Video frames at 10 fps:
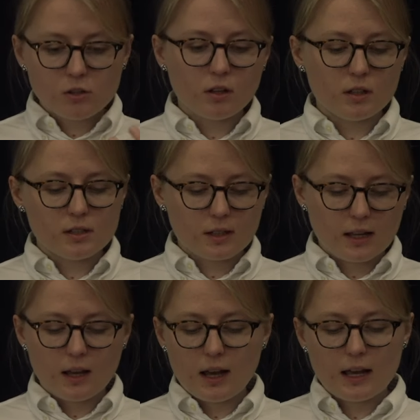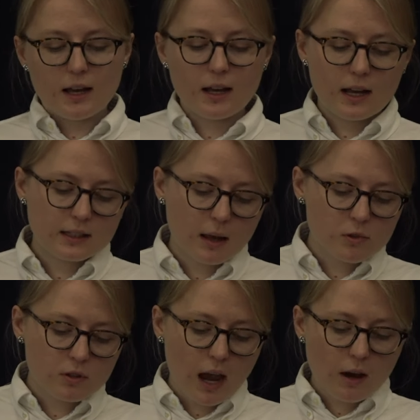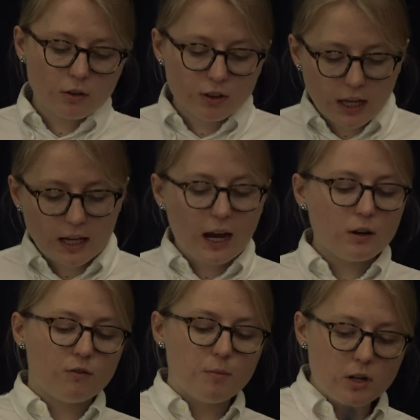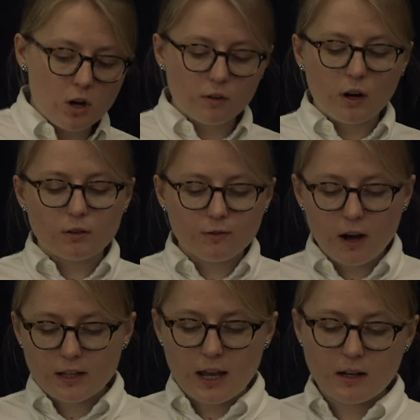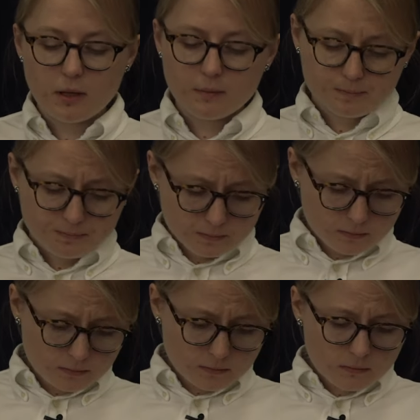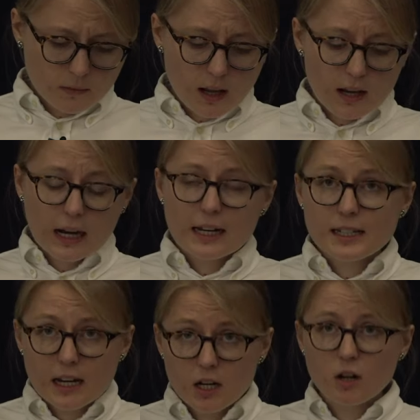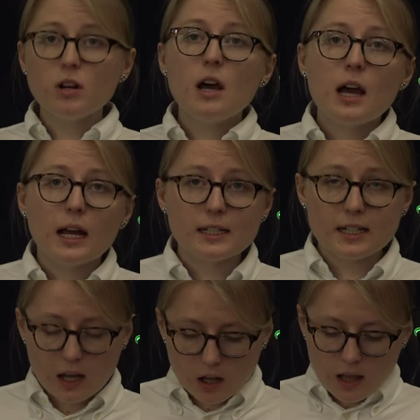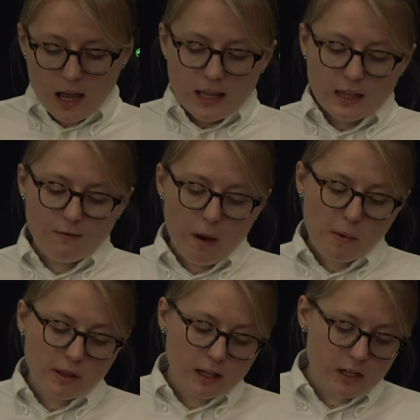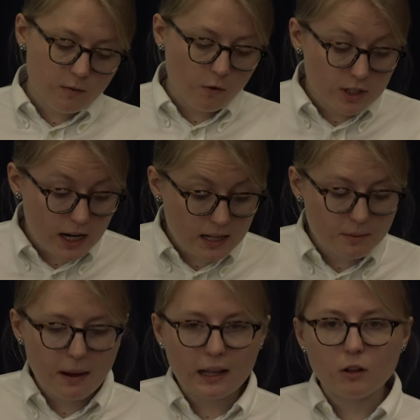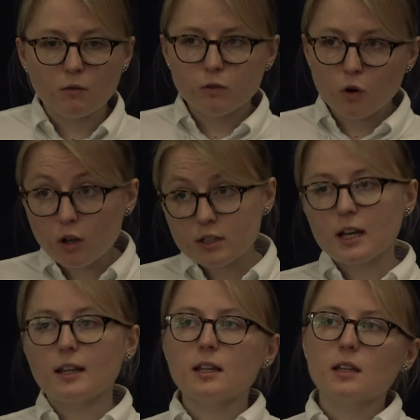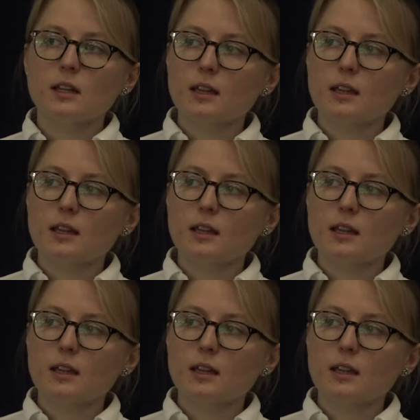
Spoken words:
So this kind of attempts to outthink, out of maneuver, outfight the enemy continued until November 1914, the Battle of Lodz, kind of